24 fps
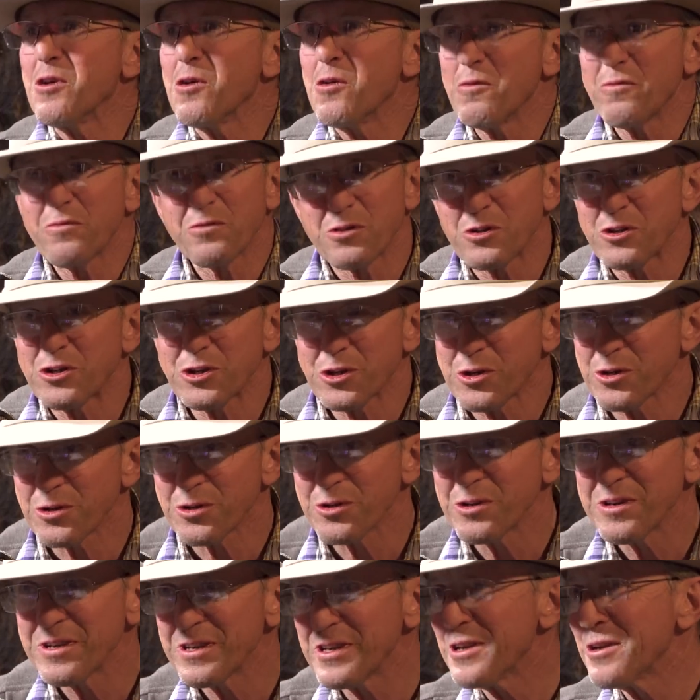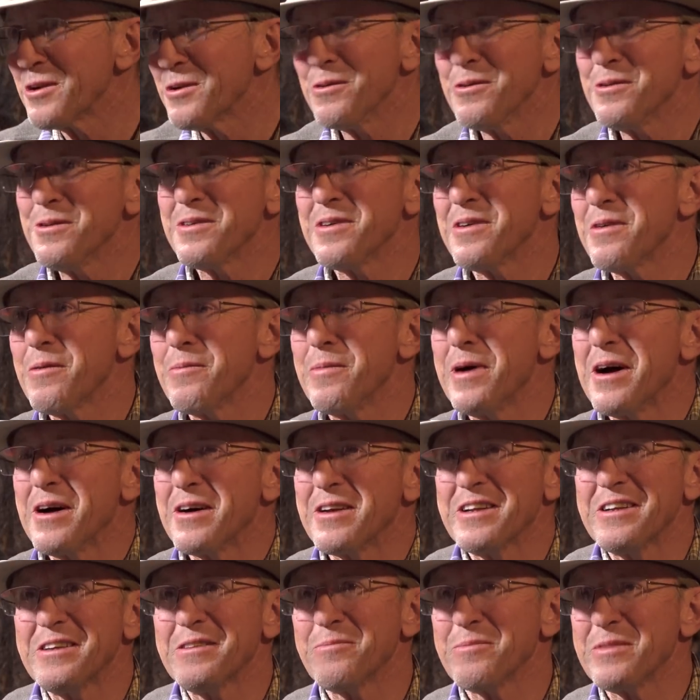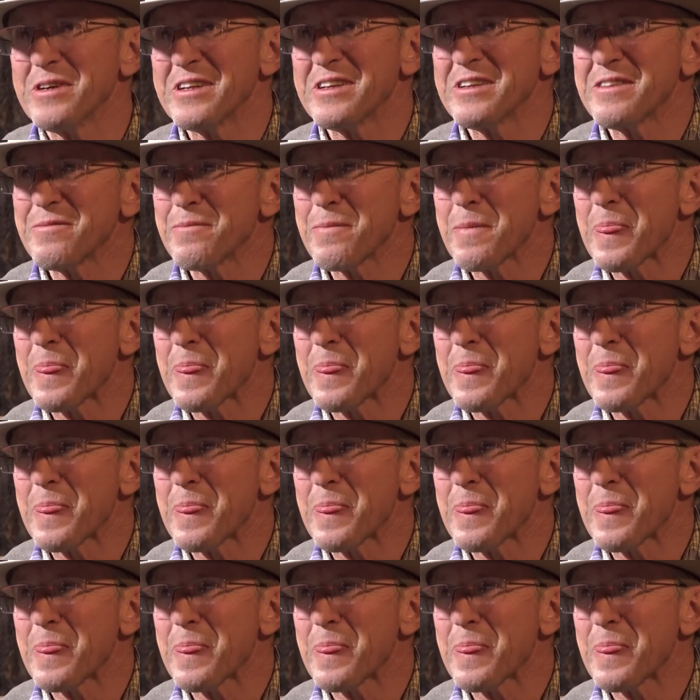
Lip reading: know for sure, about it, but